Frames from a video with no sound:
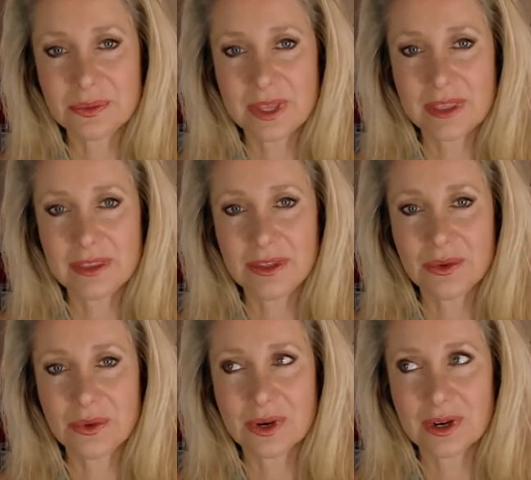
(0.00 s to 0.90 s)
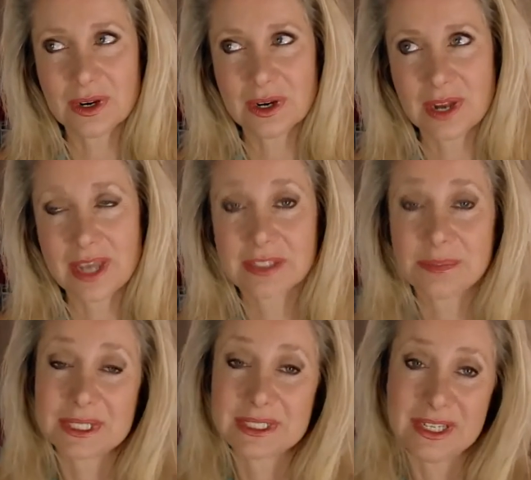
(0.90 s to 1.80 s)
with your
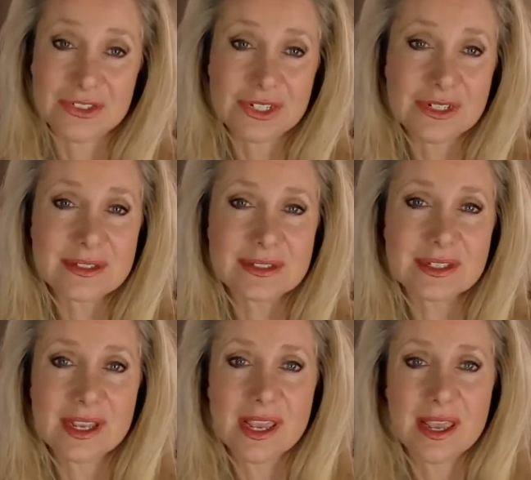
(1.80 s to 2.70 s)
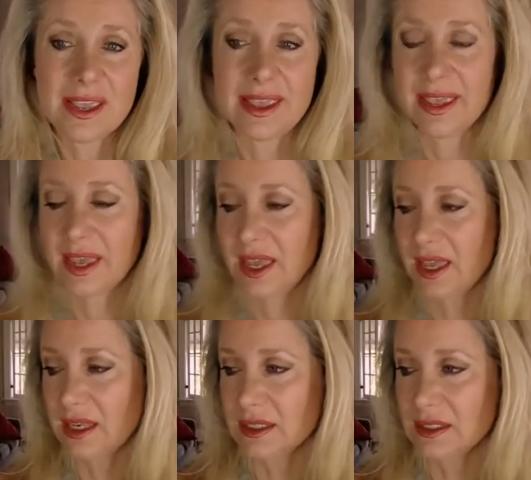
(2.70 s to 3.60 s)
expectations
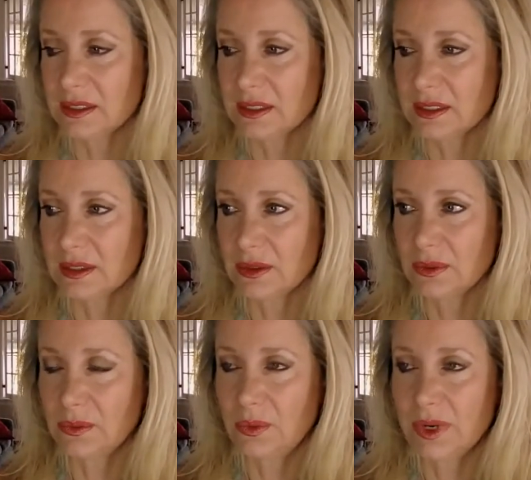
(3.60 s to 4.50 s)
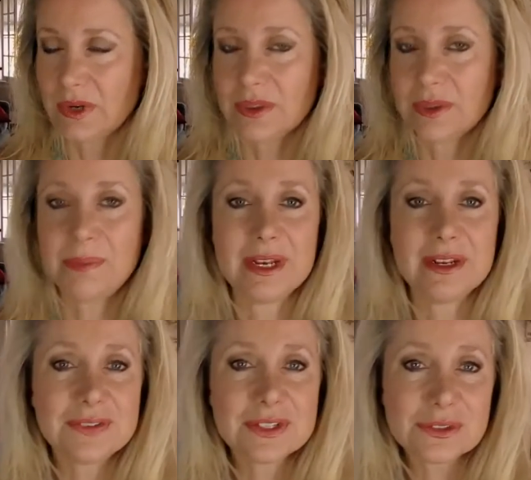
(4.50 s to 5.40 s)
and what are the
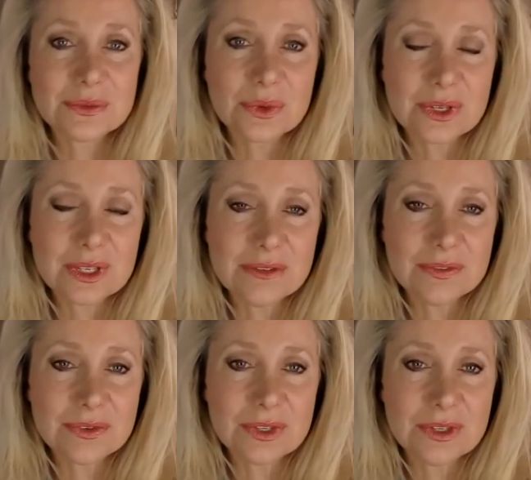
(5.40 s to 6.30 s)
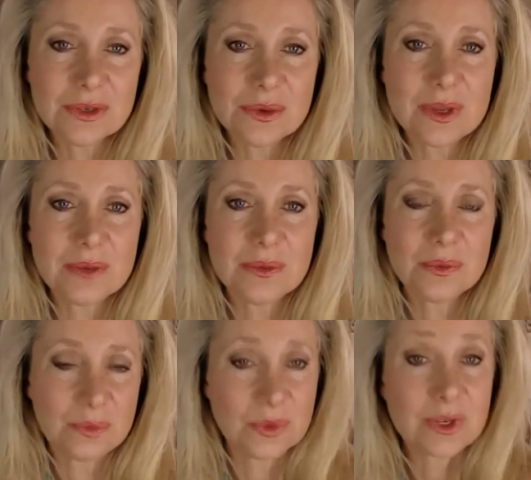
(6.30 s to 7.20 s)
benefits of working for you and
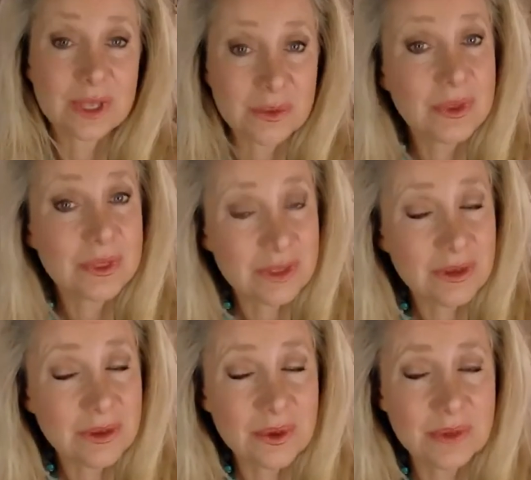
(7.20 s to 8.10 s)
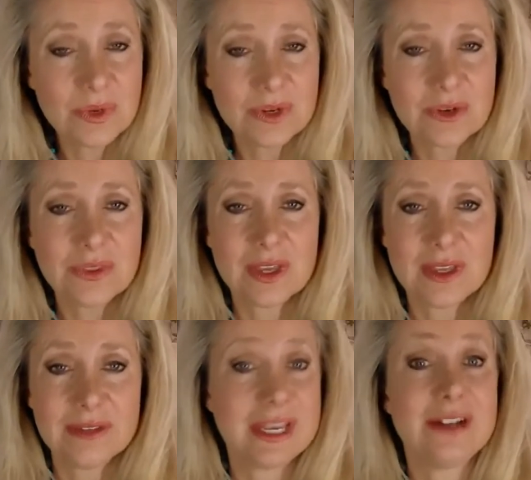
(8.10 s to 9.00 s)
working with you and what are
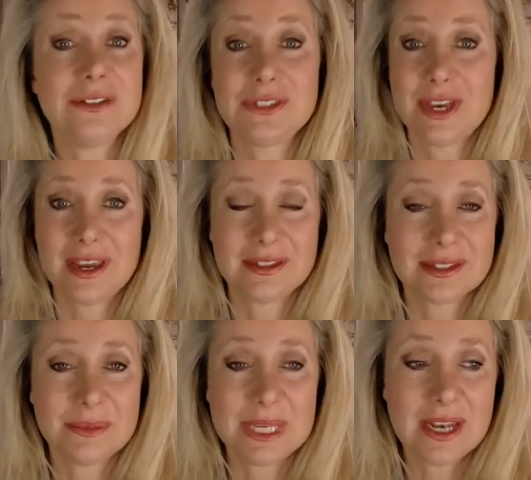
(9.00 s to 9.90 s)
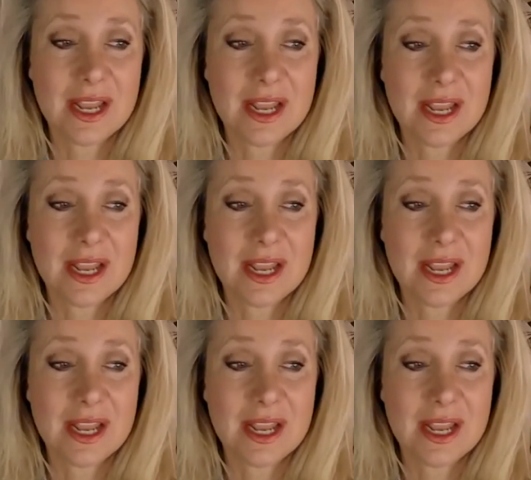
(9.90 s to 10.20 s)
the downsides. I mean,